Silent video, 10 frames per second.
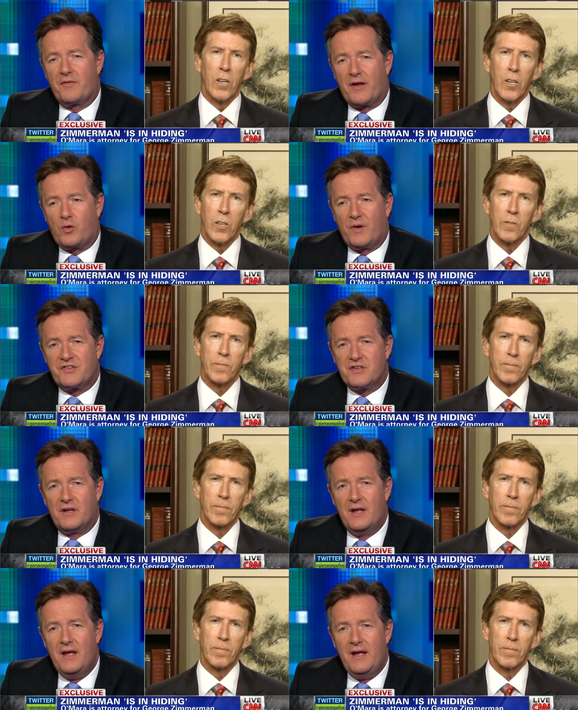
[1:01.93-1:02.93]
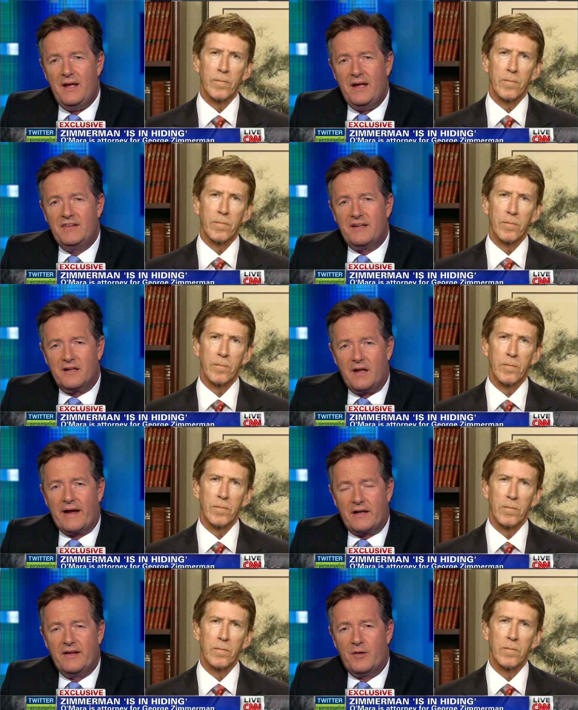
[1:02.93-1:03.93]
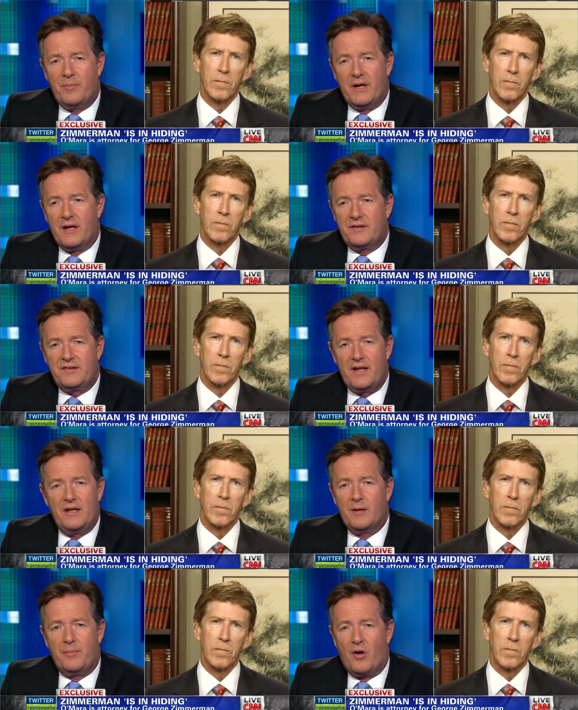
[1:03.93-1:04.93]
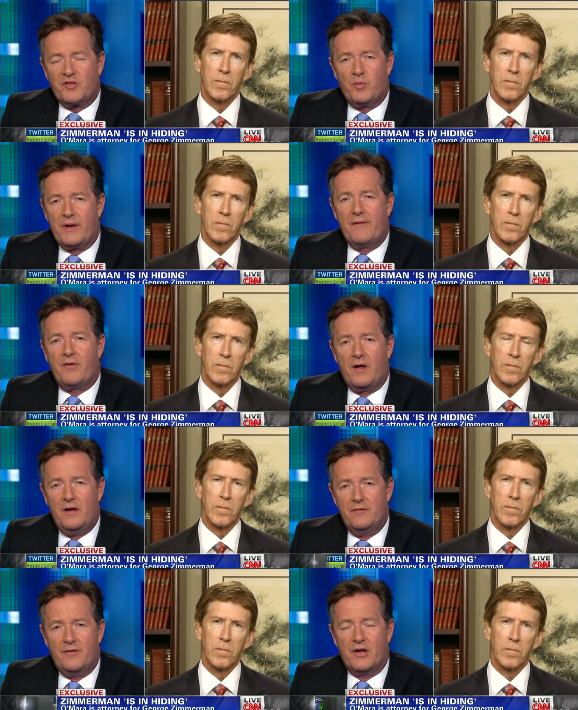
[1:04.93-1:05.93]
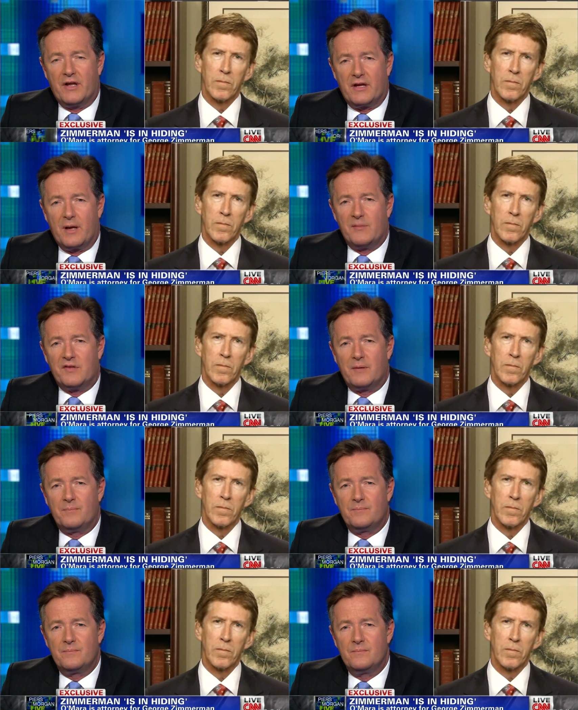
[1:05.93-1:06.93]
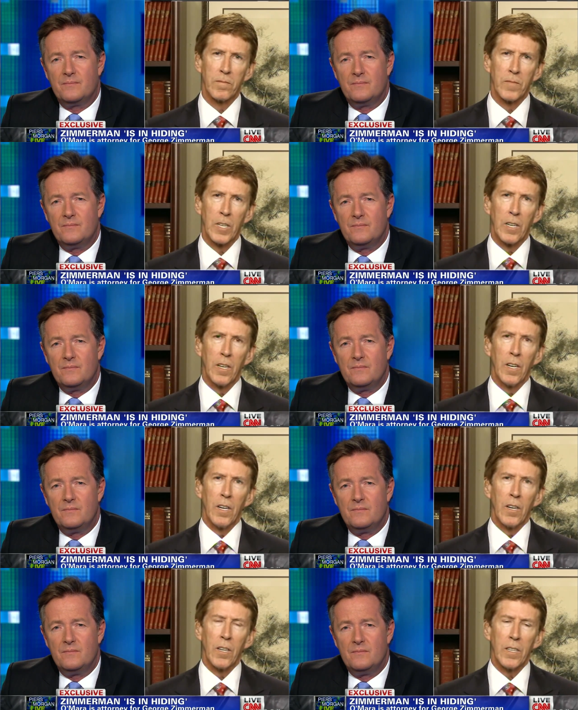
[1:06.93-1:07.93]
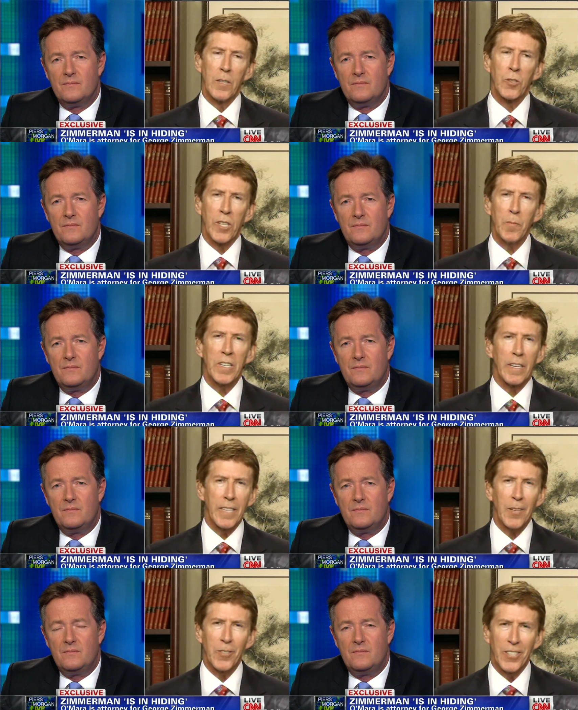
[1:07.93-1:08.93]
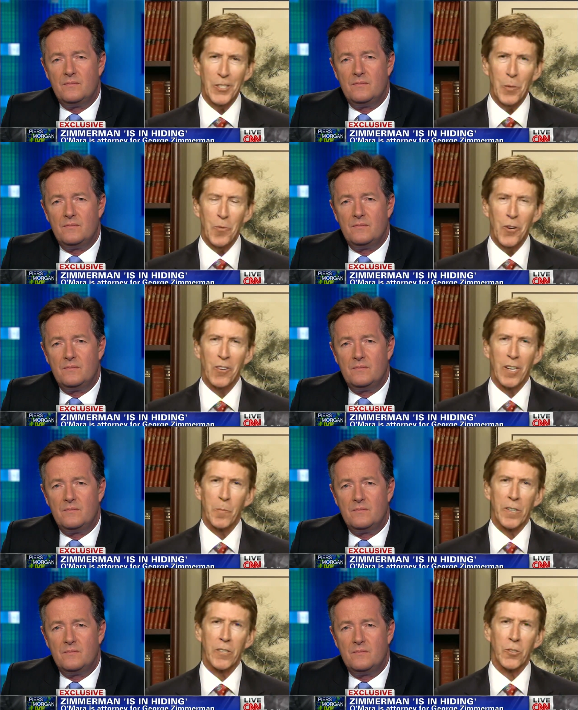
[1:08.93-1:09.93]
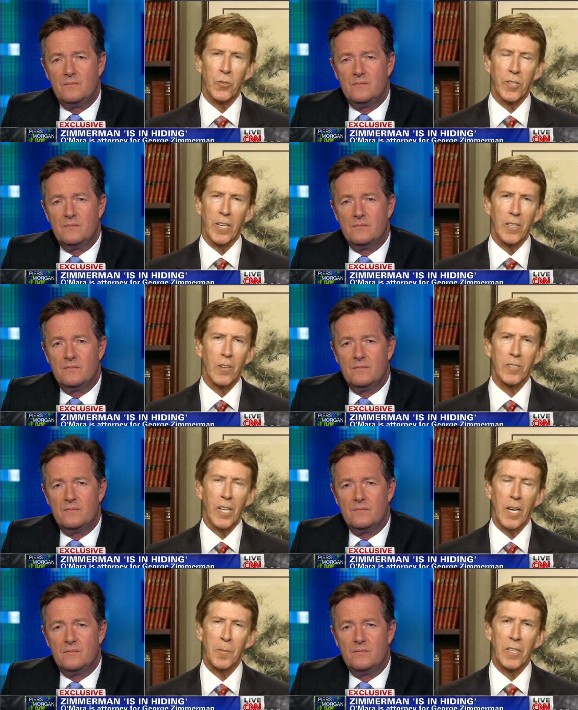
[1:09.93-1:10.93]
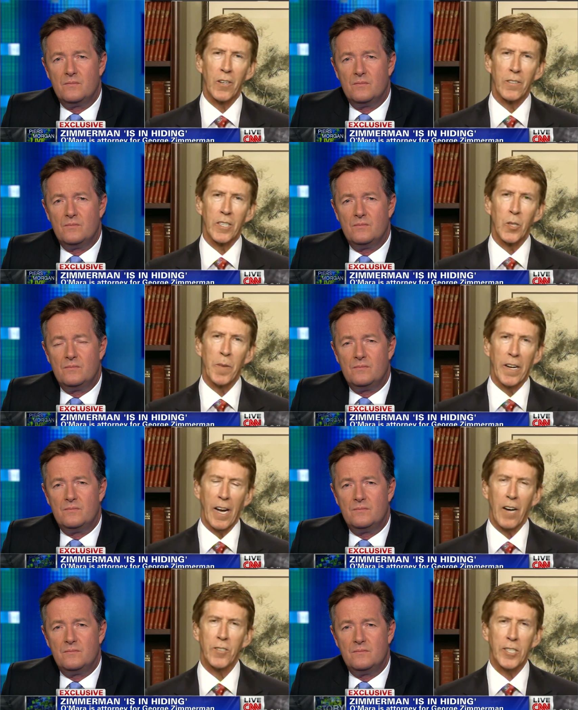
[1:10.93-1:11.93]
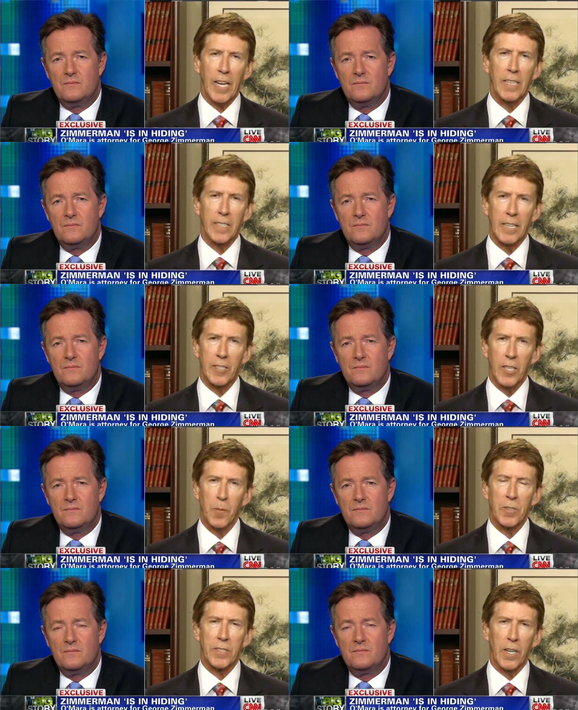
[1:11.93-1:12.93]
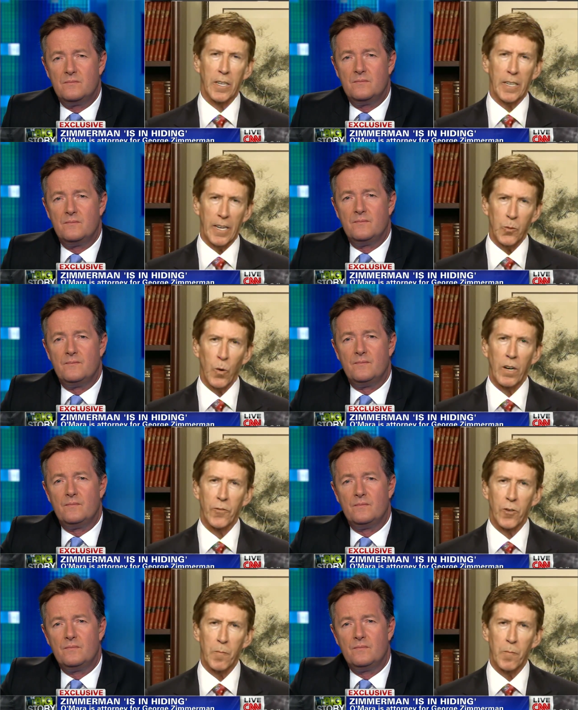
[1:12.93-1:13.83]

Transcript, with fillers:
Speaker 1: to that question, is it likely to be a tinderbox, whatever verdict comes in?
Speaker 2: There was somebody, I think it was on your program, Piers, who said a long time ago that no matter how this case ends up, it's not going to end well for